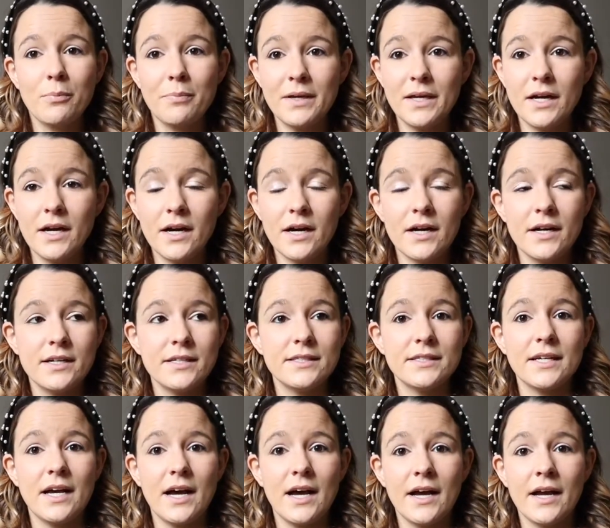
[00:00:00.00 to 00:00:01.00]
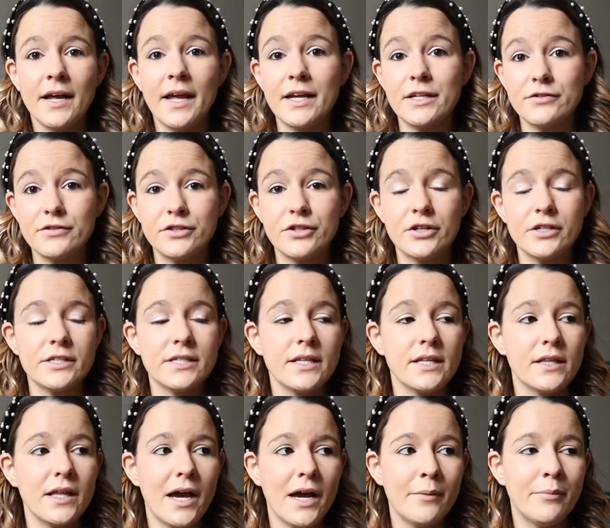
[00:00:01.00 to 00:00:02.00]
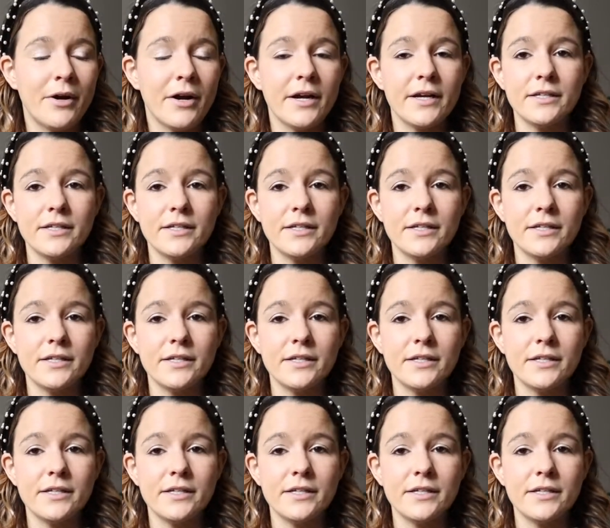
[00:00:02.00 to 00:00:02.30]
because I had to return it to the library,